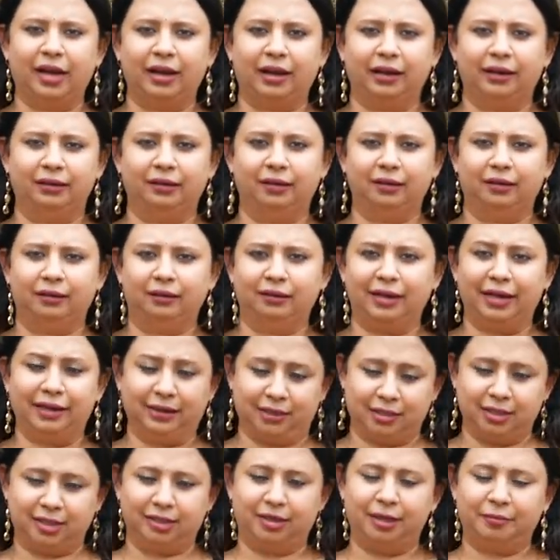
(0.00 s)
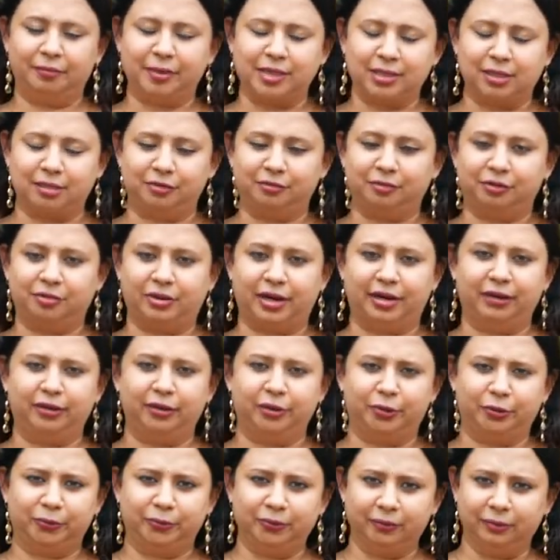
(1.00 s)
And like I said, I myself tried
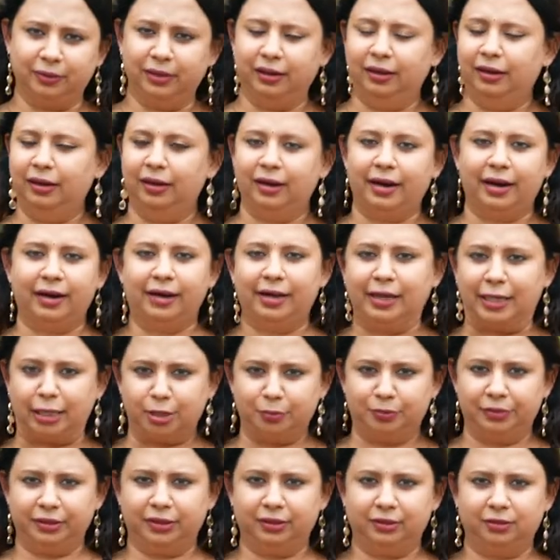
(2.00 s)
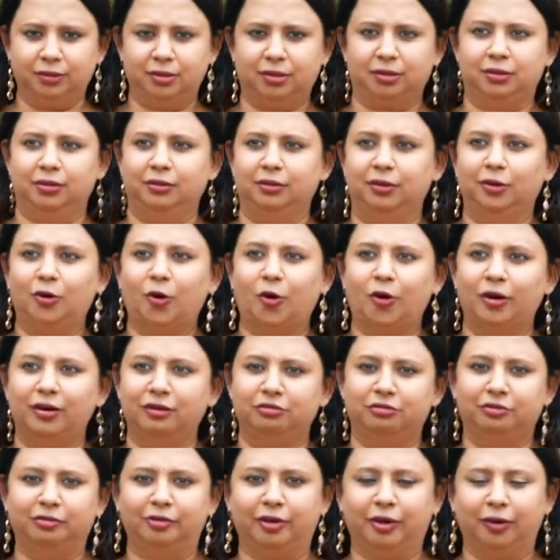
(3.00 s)
it too, and I experienced a lot
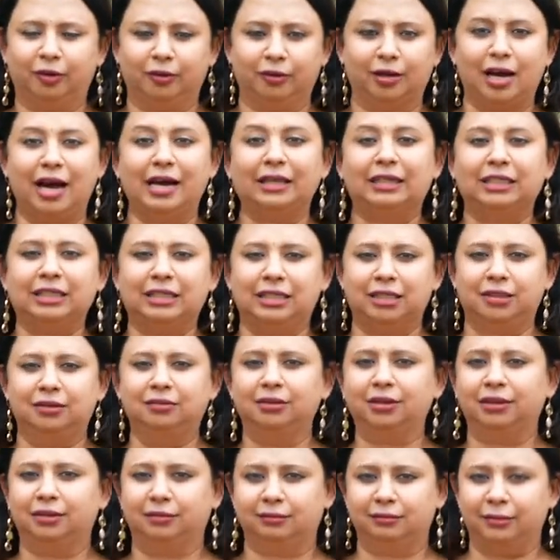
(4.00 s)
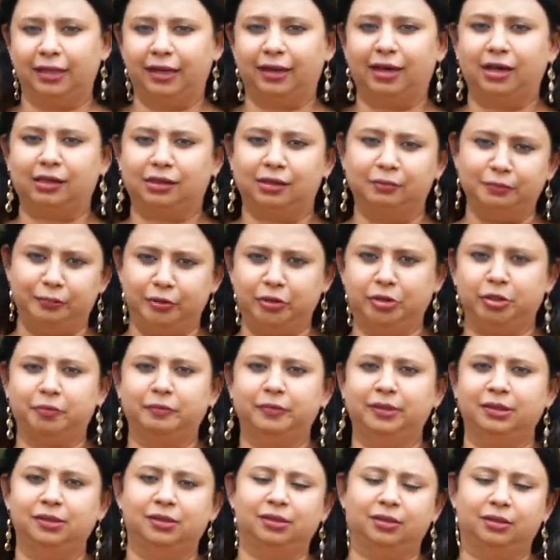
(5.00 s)
of karya siddhi, like
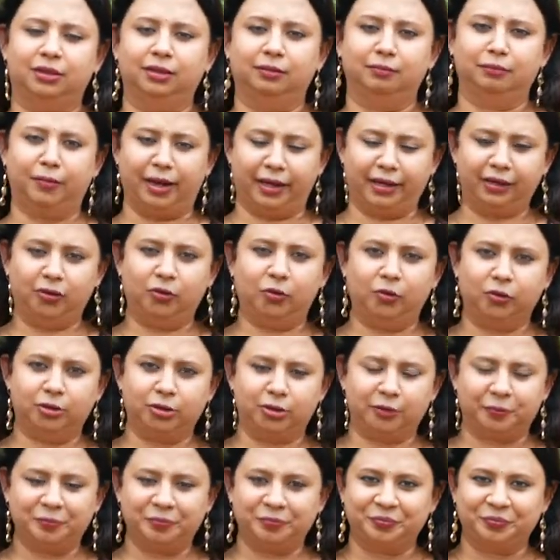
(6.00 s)
accomplishments in my goals.